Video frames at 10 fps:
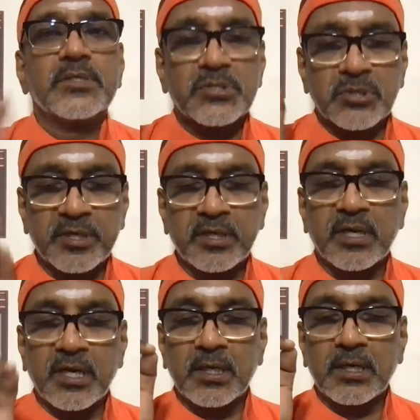
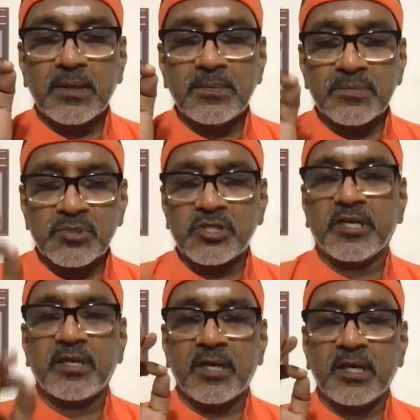Sri Ram,
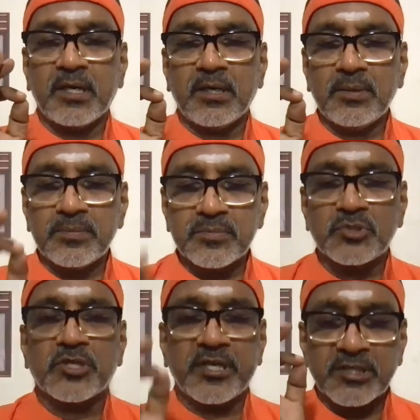Jai
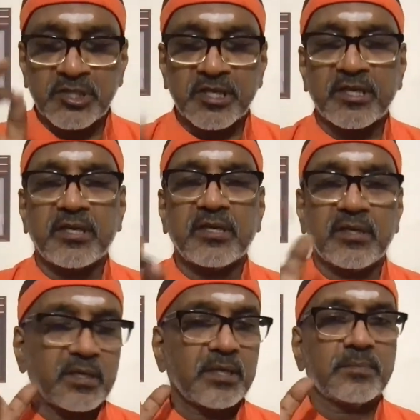Ram, Jai
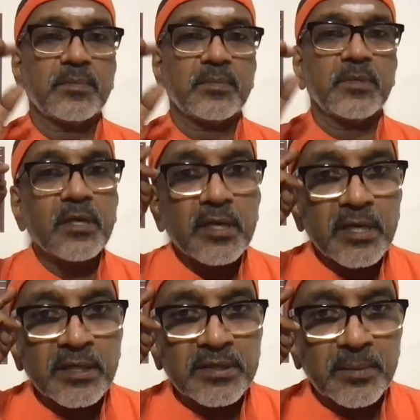Jai Ram.
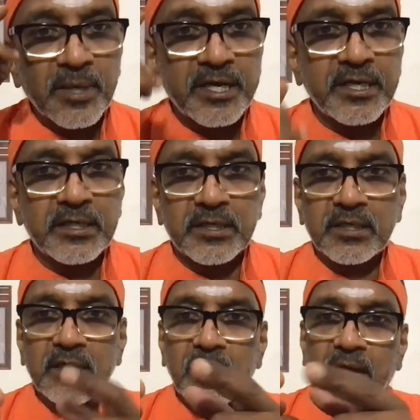In the
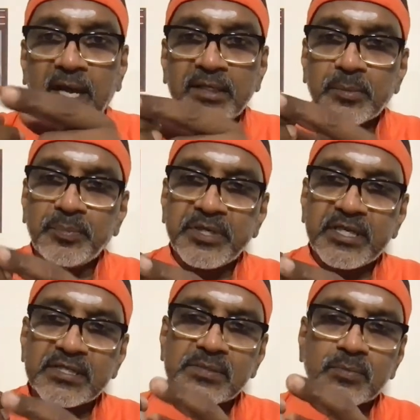mind, and the
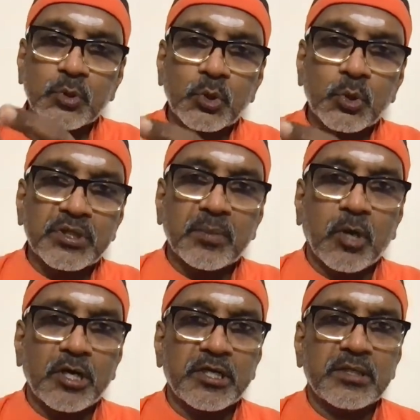beats move in the
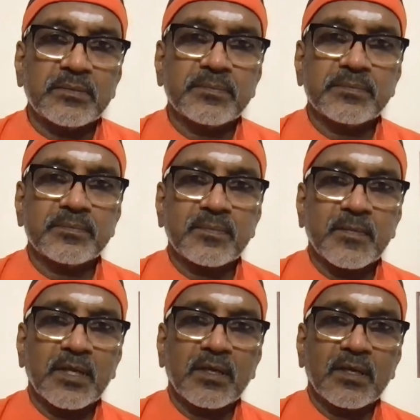body.
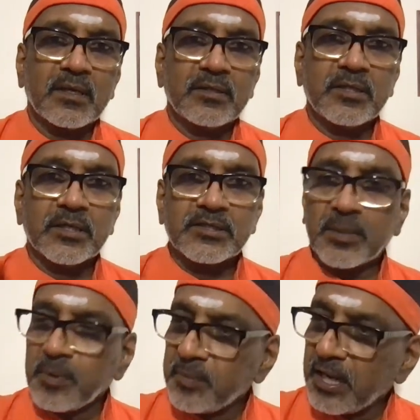The
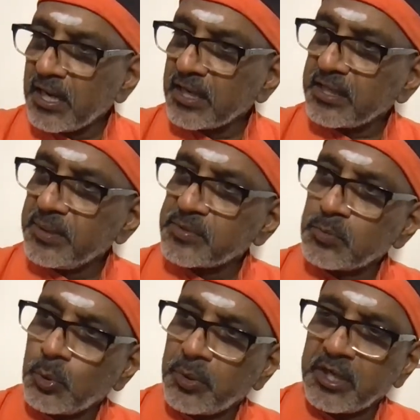Japamala
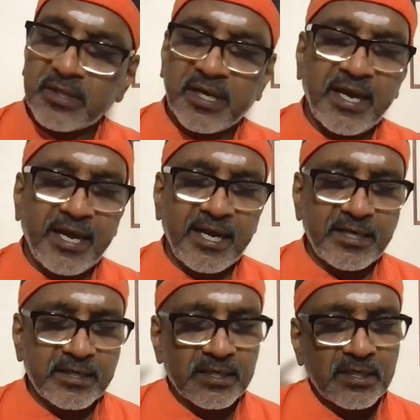keeps moving in the
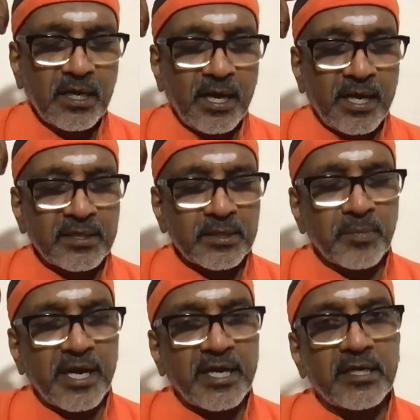hand, and the
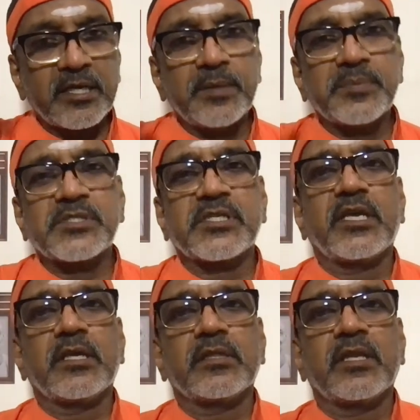mind keeps
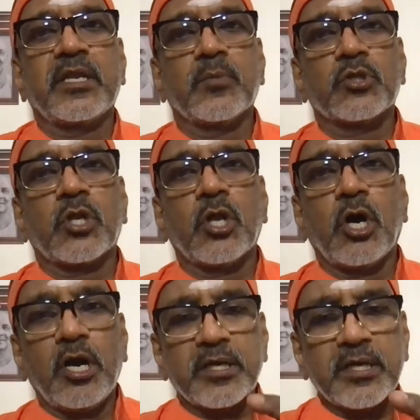taking the name of the
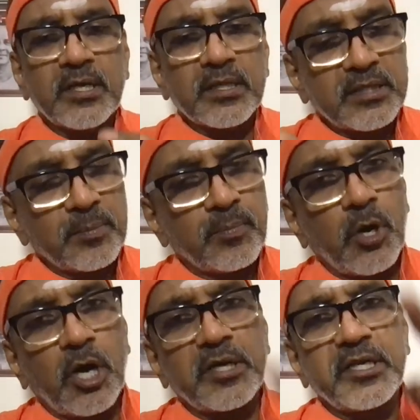Lord. The
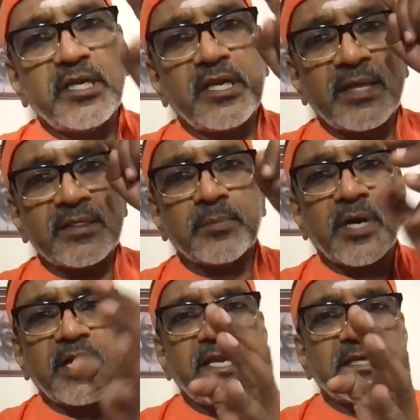body and the
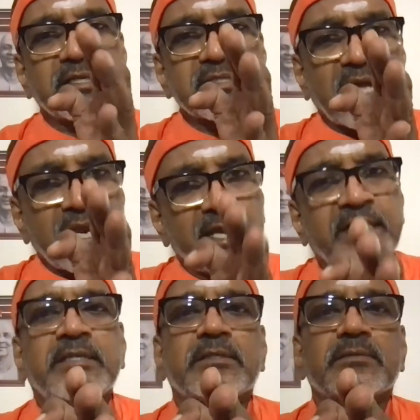mind is
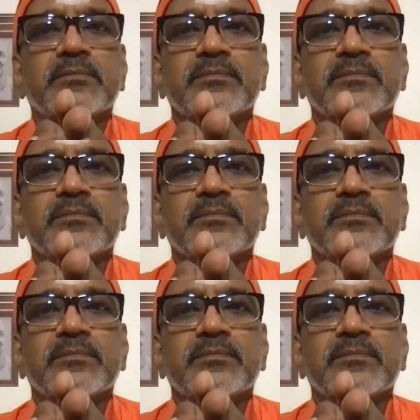aligned.